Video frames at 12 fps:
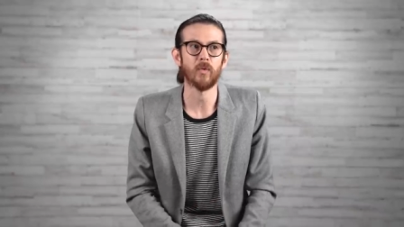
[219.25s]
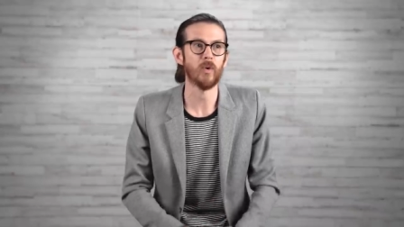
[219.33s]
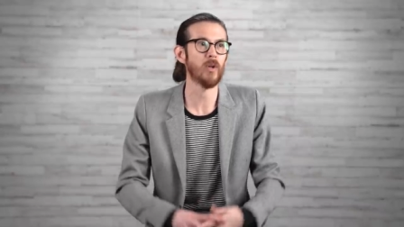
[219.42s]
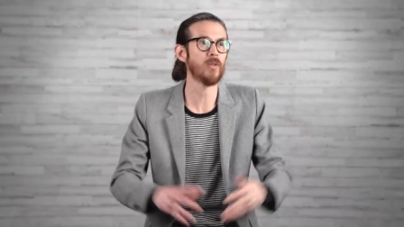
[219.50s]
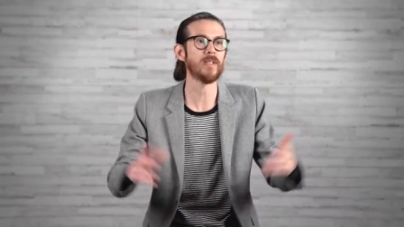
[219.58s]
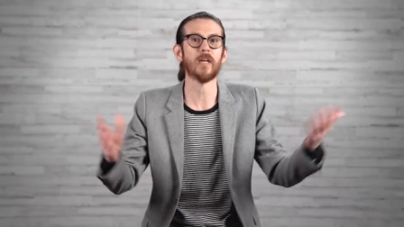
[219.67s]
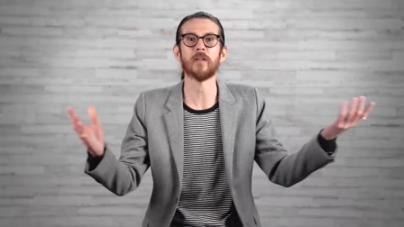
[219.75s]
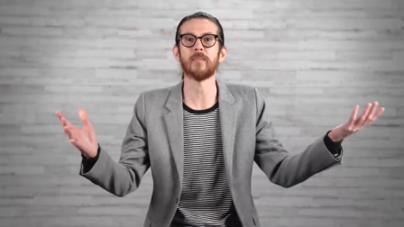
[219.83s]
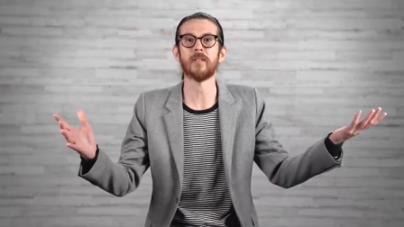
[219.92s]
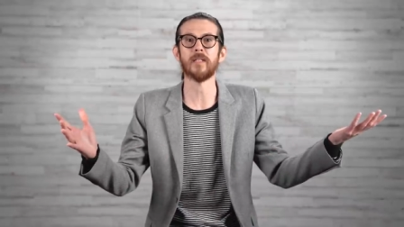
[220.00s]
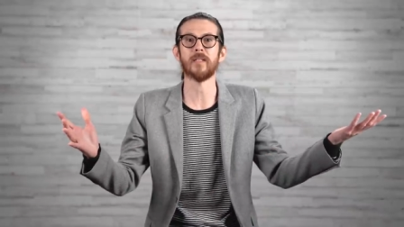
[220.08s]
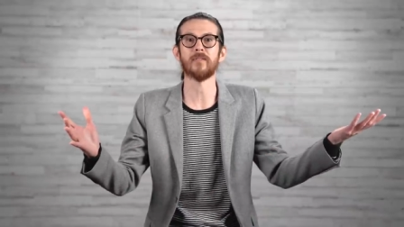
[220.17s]
Who is there to
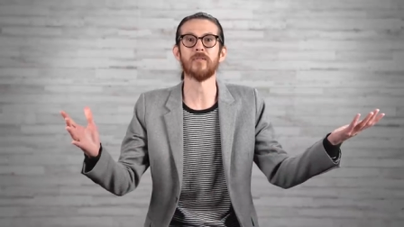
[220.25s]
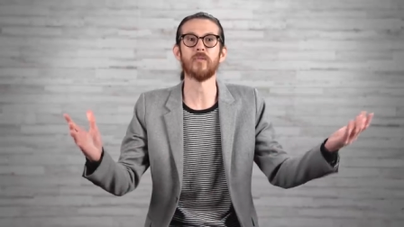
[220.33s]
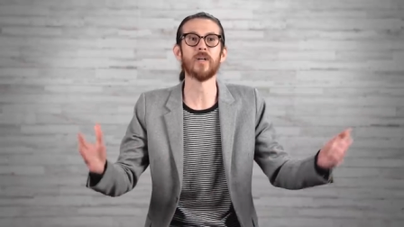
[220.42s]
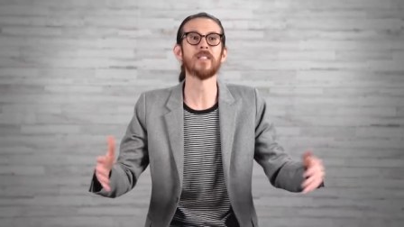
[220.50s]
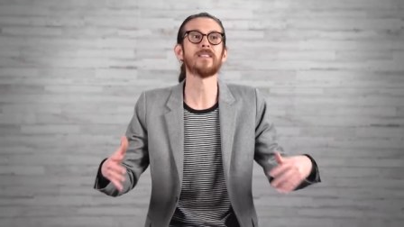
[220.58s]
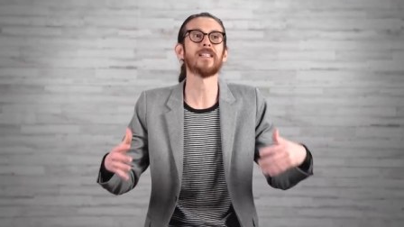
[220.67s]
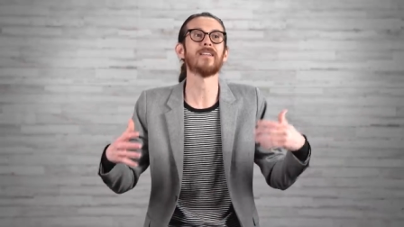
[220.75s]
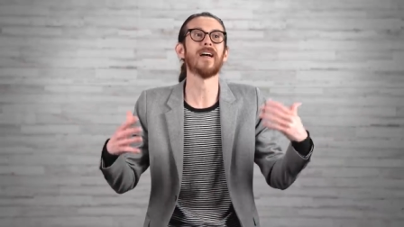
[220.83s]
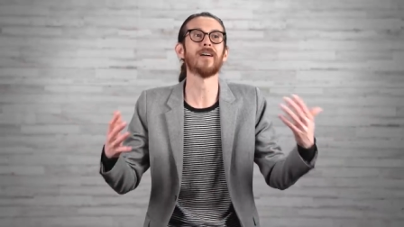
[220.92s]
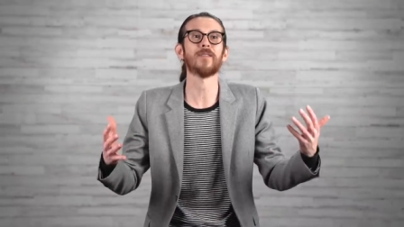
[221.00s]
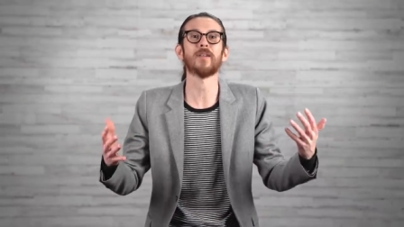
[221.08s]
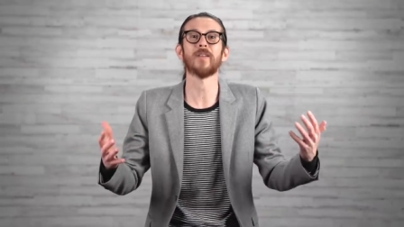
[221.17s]
believe? What is there
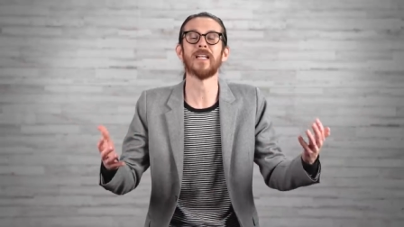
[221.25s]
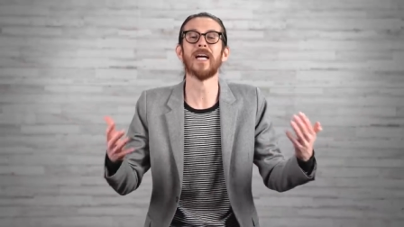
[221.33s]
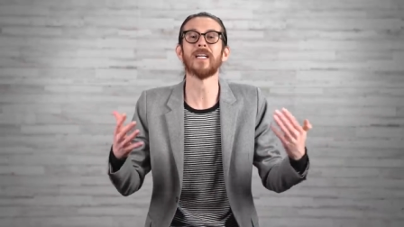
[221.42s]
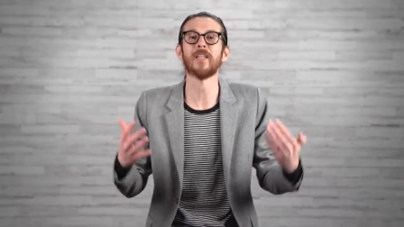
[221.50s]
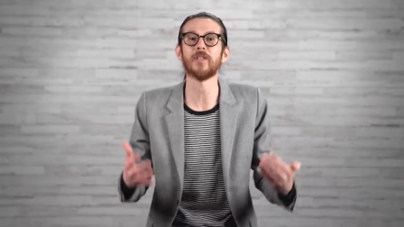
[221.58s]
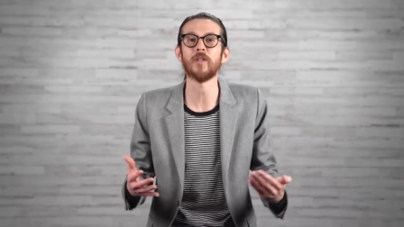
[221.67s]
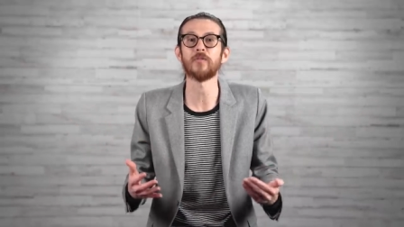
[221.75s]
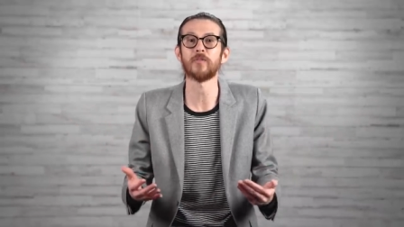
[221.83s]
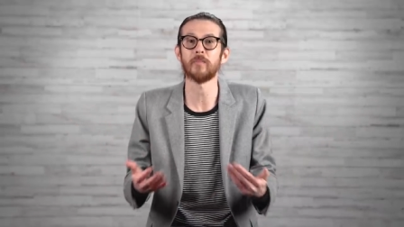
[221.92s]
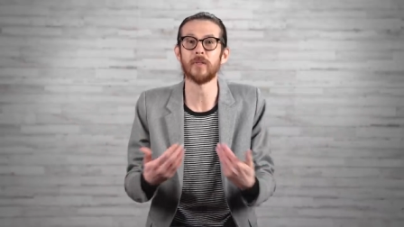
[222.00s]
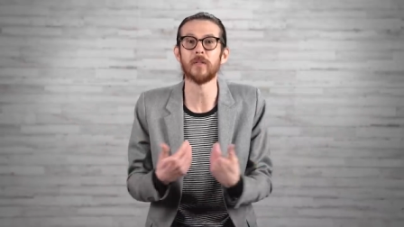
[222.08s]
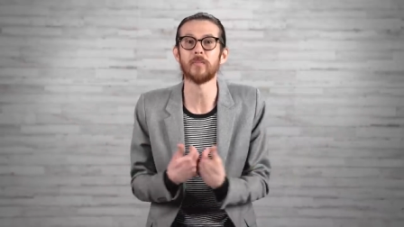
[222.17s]
out there that I can do
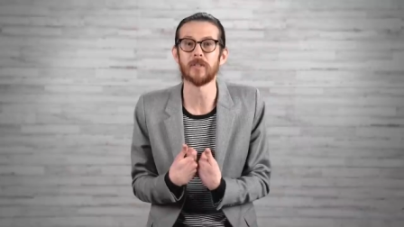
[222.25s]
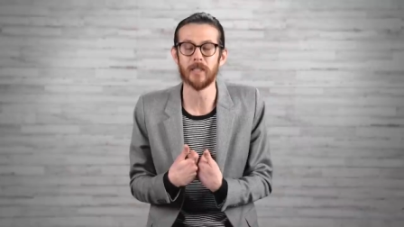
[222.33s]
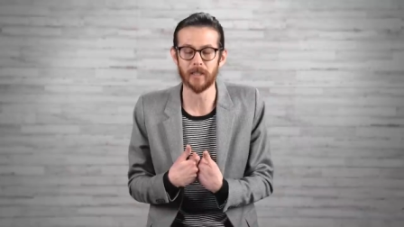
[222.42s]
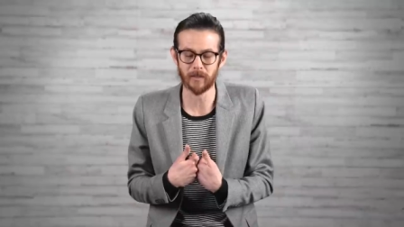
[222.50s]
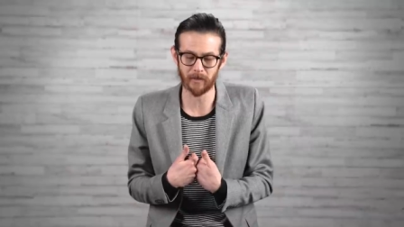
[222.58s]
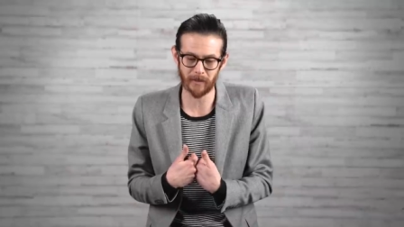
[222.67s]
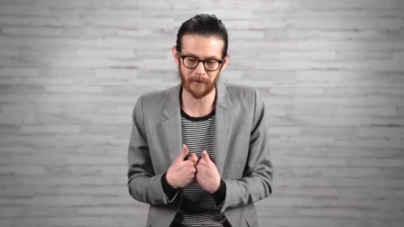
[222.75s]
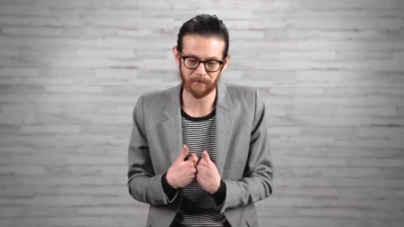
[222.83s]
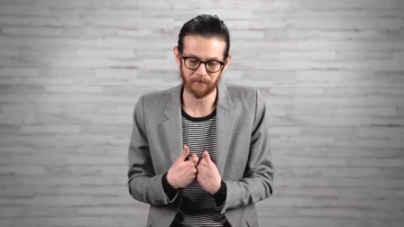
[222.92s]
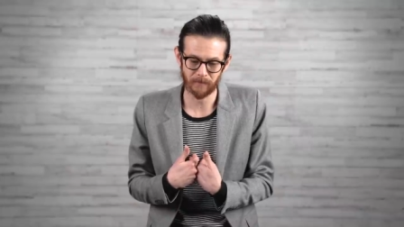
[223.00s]
for me particularly?